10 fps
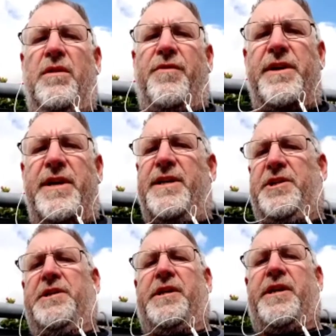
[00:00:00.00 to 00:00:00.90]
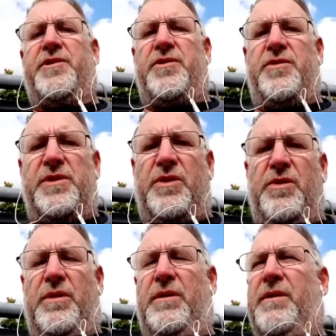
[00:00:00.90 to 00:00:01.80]
a very large educational
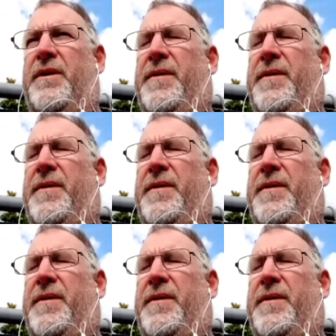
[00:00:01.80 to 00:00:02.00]
school,